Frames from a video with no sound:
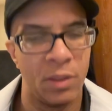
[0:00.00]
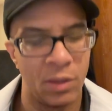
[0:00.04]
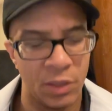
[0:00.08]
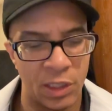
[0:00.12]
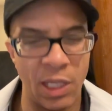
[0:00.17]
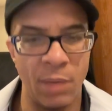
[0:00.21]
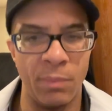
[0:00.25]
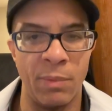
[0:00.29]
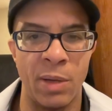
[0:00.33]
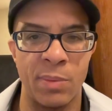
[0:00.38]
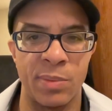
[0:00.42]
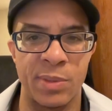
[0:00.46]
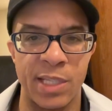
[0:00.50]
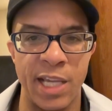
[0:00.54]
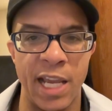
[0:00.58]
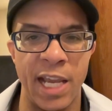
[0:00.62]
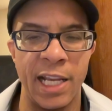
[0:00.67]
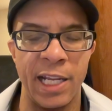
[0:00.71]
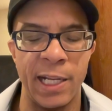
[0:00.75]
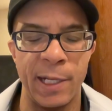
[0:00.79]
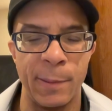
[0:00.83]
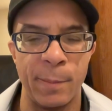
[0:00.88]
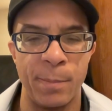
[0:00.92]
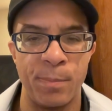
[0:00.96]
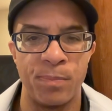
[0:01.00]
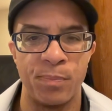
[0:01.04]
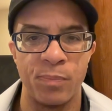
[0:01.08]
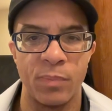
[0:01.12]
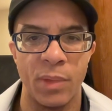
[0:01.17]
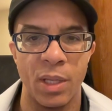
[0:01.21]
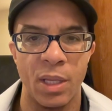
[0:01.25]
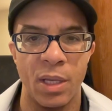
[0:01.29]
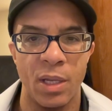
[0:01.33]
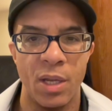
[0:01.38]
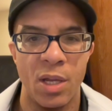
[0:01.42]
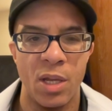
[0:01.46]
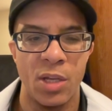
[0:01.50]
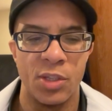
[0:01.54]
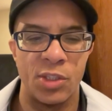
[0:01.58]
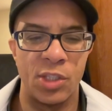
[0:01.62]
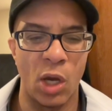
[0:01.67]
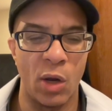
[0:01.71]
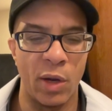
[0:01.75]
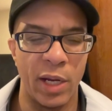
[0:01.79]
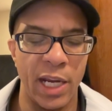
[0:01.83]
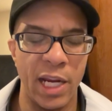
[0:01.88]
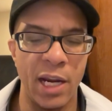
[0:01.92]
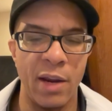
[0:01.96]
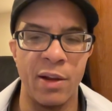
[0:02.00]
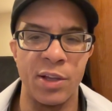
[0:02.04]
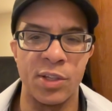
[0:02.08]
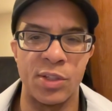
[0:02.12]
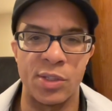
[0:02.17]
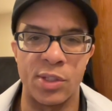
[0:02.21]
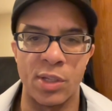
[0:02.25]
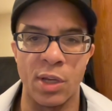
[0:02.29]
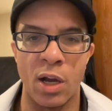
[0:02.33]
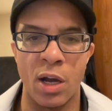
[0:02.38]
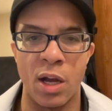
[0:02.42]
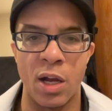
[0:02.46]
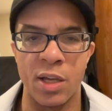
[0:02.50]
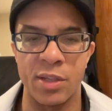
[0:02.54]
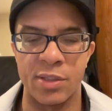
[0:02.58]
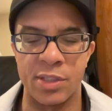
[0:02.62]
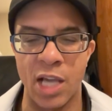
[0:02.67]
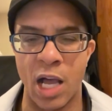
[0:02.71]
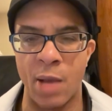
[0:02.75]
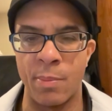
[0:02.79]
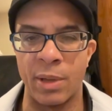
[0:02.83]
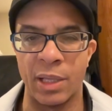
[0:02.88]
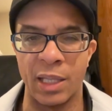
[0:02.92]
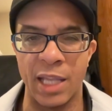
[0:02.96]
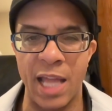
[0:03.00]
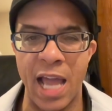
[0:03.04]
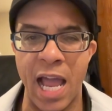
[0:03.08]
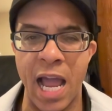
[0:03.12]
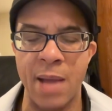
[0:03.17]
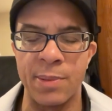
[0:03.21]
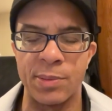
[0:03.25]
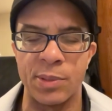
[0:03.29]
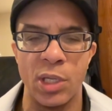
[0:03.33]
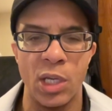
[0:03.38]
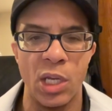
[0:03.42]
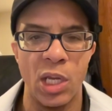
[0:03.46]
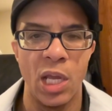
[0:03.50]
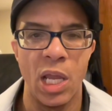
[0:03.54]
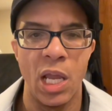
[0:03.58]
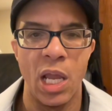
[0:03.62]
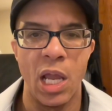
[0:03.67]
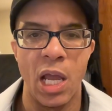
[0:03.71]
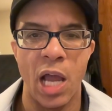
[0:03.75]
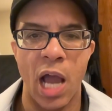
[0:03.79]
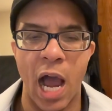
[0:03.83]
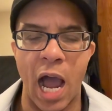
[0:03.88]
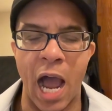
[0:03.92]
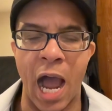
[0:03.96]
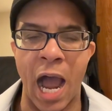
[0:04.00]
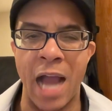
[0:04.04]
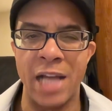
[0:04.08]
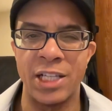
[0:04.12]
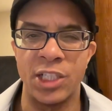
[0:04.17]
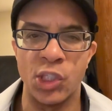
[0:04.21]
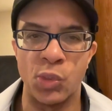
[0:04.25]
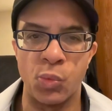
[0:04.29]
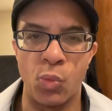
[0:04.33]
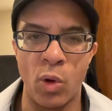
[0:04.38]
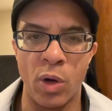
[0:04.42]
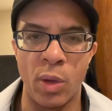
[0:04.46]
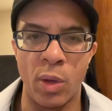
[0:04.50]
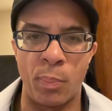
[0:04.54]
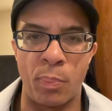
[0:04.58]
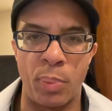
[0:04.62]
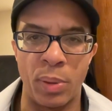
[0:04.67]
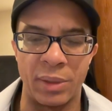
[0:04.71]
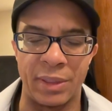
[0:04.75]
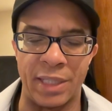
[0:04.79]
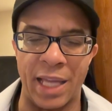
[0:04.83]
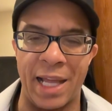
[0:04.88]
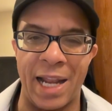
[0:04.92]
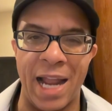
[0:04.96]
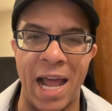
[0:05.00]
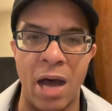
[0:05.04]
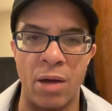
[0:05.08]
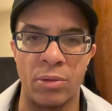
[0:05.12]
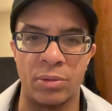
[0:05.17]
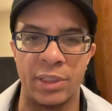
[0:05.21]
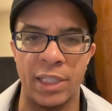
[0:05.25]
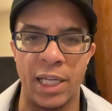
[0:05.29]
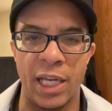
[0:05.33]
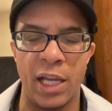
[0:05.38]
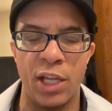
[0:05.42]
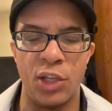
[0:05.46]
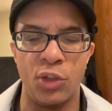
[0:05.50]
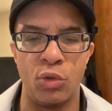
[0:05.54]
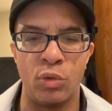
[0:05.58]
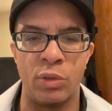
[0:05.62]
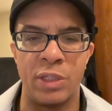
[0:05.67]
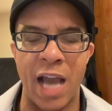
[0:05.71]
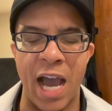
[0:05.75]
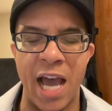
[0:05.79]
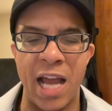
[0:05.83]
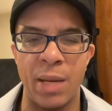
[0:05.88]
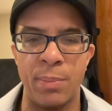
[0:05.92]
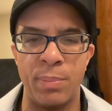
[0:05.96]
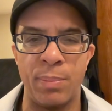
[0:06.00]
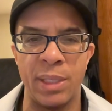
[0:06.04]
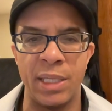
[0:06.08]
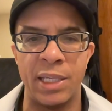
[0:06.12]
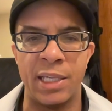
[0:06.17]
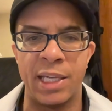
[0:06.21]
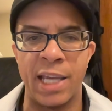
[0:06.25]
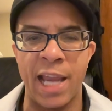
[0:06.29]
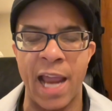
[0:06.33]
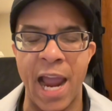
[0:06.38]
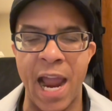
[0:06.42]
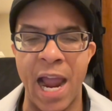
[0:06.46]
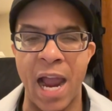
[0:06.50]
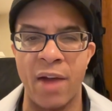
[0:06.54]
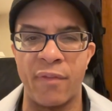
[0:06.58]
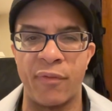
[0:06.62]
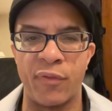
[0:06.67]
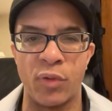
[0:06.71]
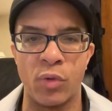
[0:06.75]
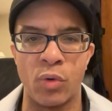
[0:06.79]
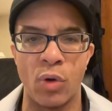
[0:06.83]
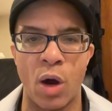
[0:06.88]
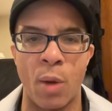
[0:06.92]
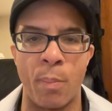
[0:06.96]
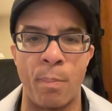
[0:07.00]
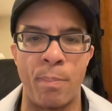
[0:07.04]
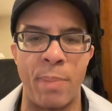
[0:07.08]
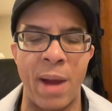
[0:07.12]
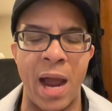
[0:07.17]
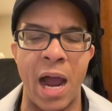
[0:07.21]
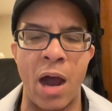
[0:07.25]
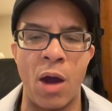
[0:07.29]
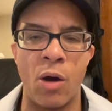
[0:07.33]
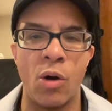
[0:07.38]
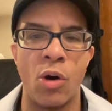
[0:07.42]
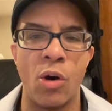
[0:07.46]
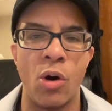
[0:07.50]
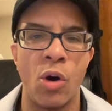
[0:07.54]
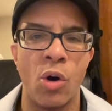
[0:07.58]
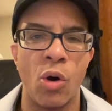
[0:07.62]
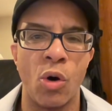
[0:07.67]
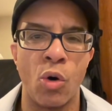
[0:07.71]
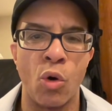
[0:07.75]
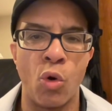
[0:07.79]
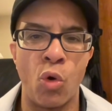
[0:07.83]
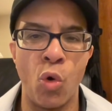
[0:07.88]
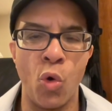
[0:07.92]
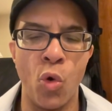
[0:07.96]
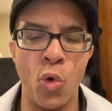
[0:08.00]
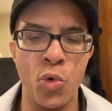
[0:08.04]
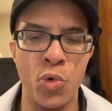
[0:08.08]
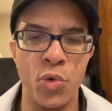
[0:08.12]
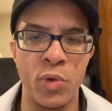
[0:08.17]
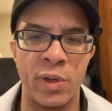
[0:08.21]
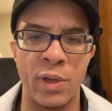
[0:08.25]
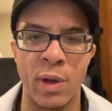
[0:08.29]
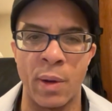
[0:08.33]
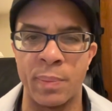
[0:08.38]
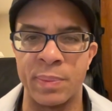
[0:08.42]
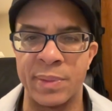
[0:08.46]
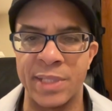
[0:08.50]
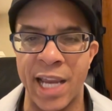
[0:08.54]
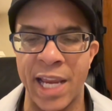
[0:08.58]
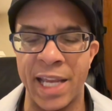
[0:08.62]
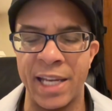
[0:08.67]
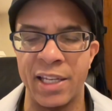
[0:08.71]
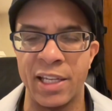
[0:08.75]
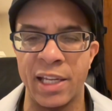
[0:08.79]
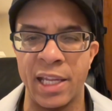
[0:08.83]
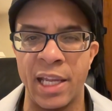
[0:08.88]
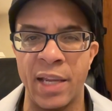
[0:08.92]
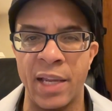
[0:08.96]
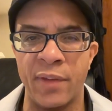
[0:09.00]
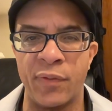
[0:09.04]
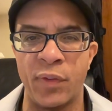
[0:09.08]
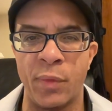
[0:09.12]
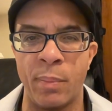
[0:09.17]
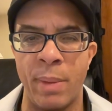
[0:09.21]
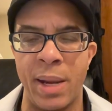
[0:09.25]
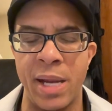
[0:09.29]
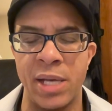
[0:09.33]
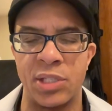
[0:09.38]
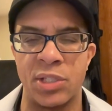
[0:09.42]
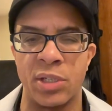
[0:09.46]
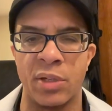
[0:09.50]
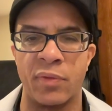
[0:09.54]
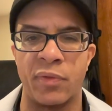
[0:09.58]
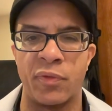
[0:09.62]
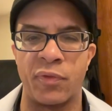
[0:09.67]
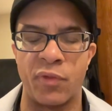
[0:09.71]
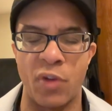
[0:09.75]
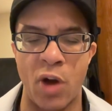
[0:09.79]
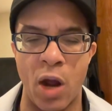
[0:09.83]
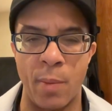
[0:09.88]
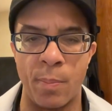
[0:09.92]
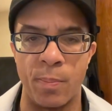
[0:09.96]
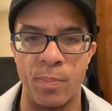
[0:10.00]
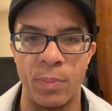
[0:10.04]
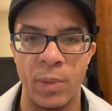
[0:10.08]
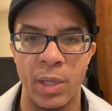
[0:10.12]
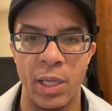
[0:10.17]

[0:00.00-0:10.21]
Get what I'm saying? So here's uh, Simon Labs. I just want to put that out there. You got to be careful about who you obtaining information from.